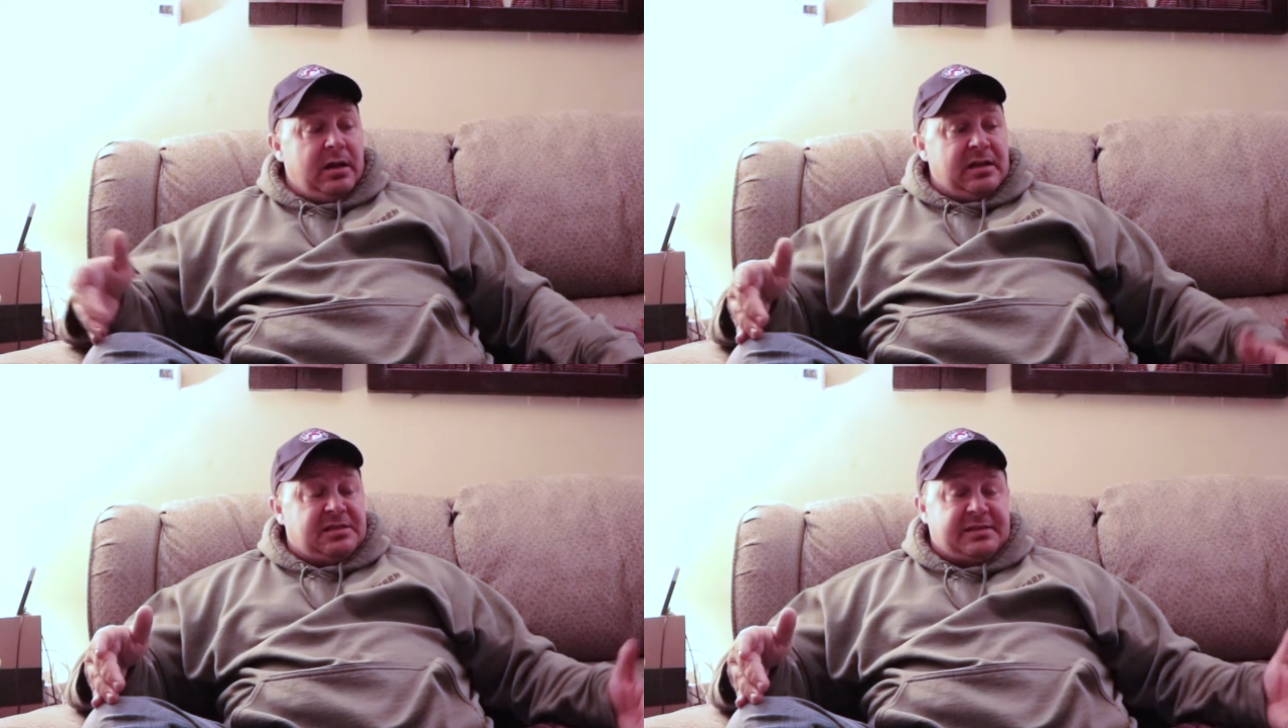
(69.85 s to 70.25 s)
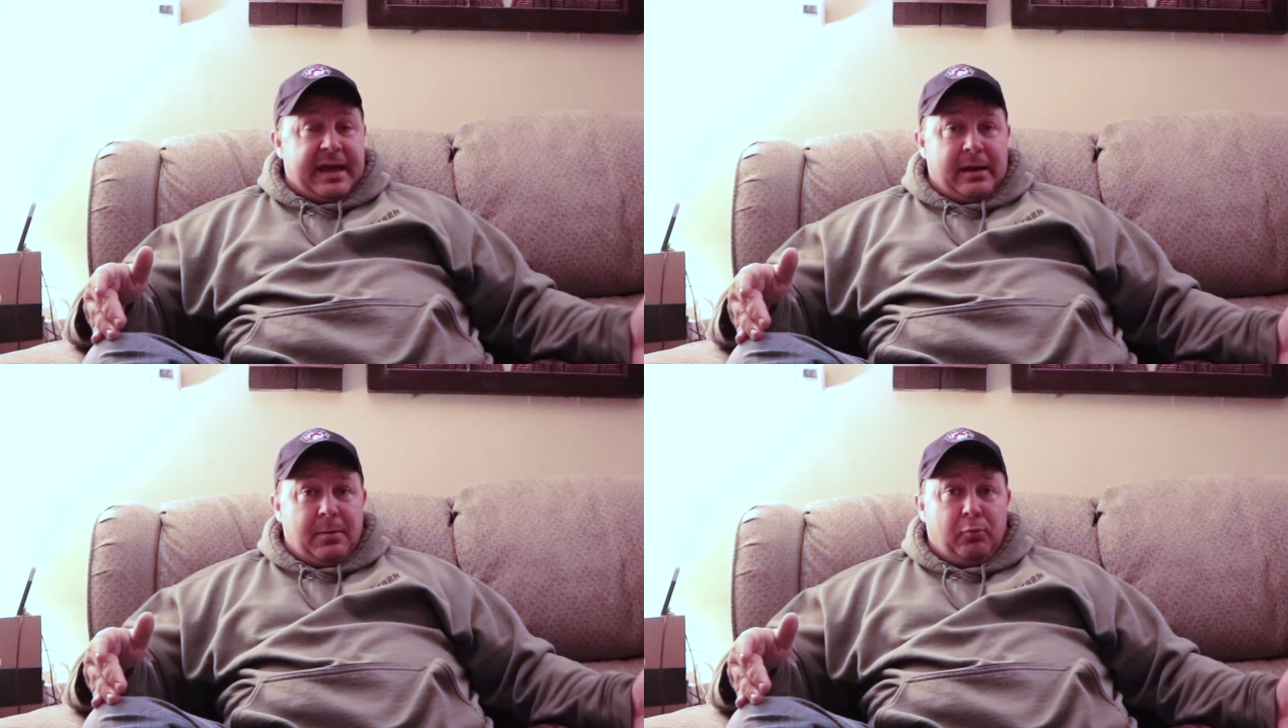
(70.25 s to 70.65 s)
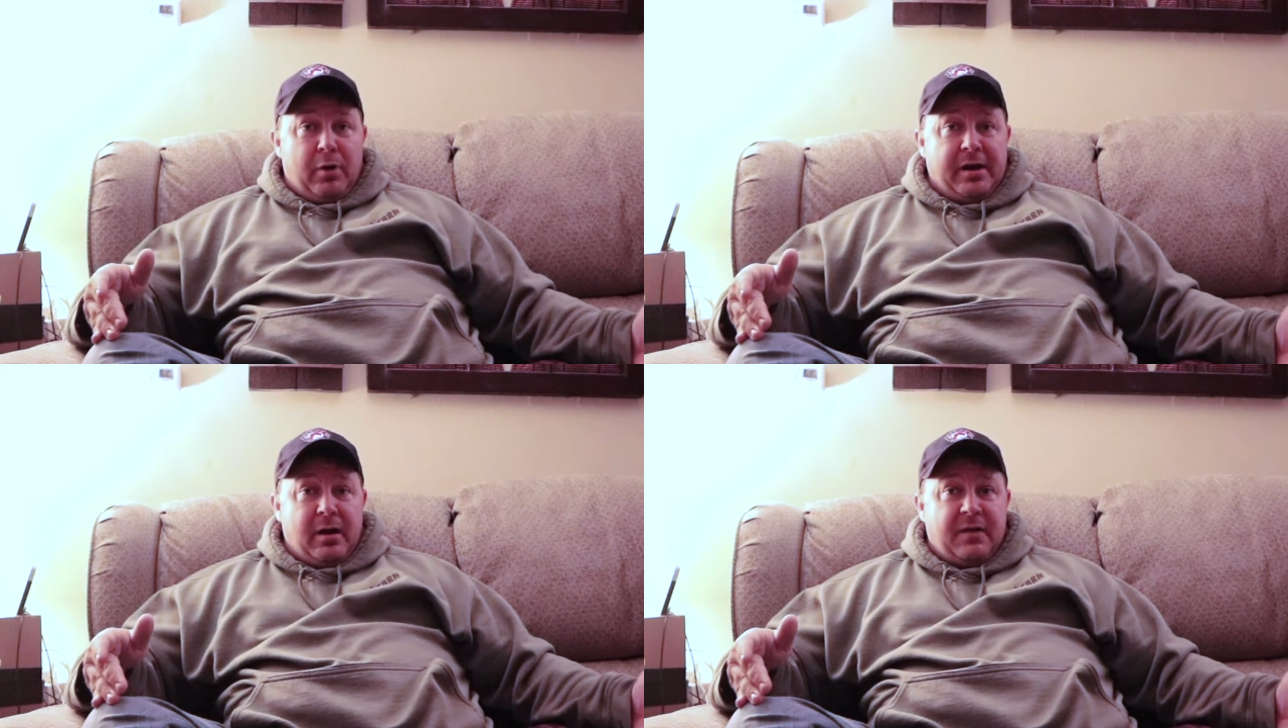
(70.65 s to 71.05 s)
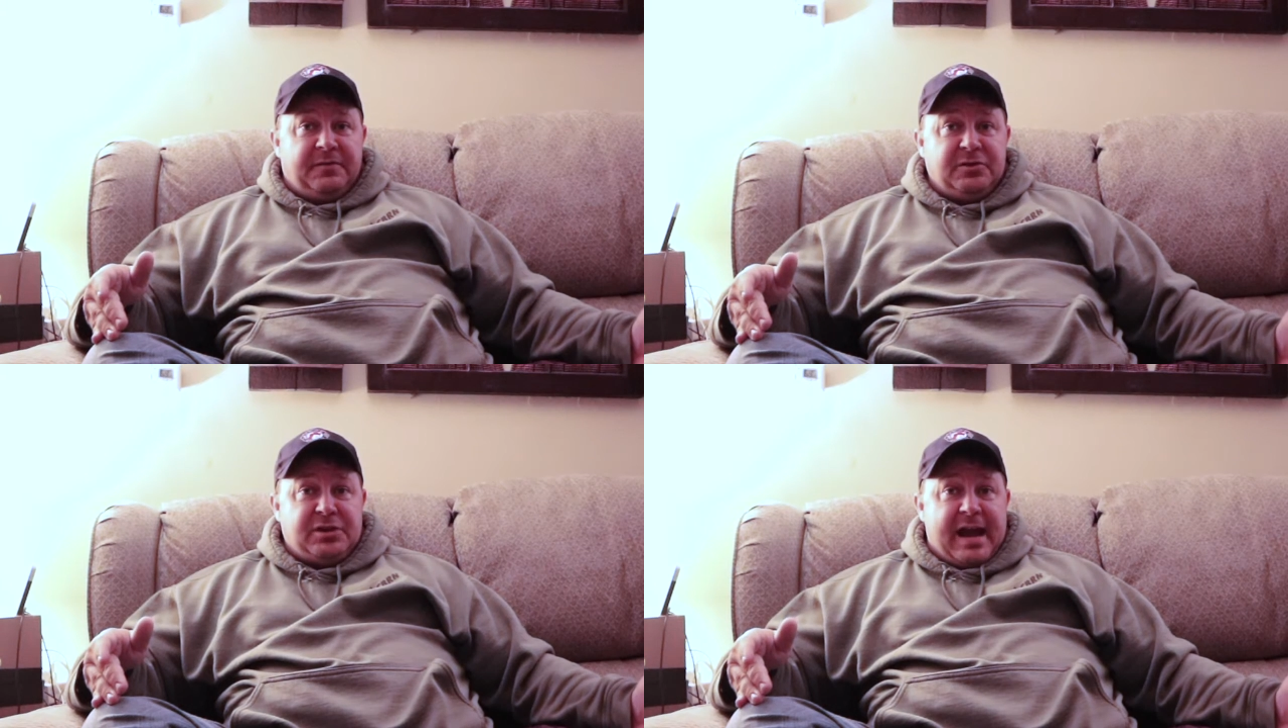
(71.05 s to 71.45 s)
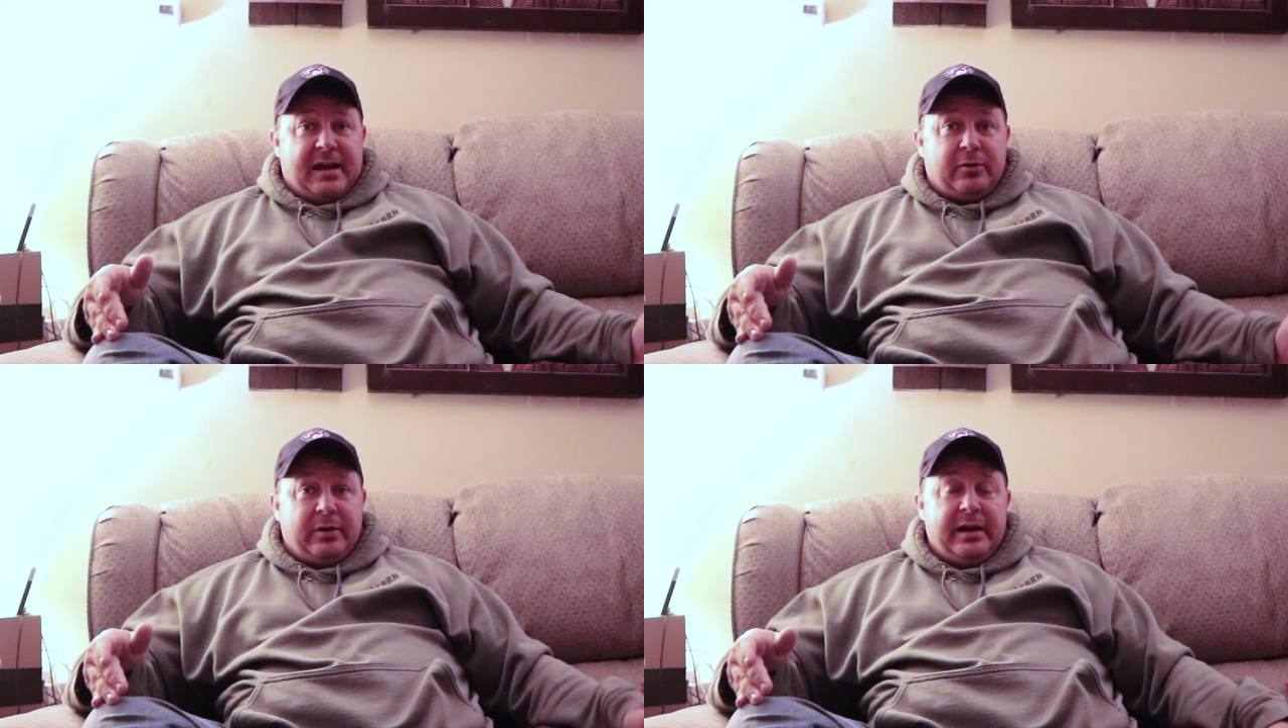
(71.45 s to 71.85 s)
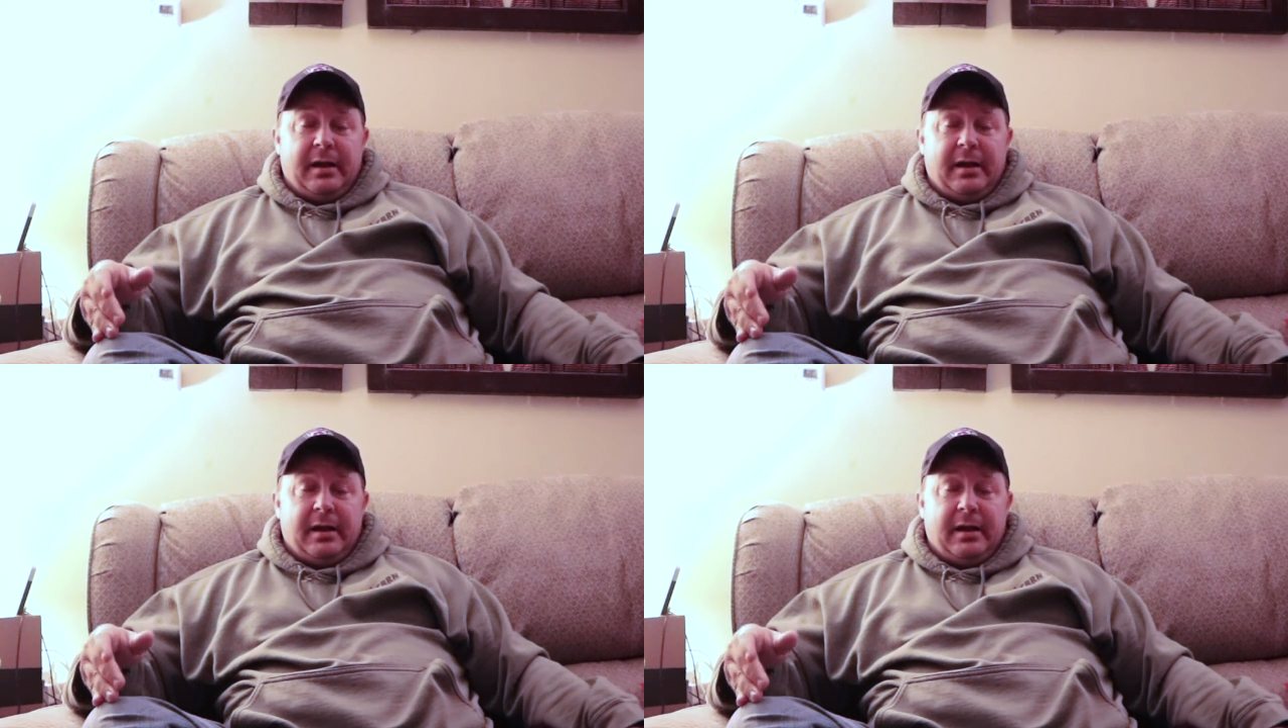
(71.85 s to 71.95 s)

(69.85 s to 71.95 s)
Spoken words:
set up, running off the Jackery.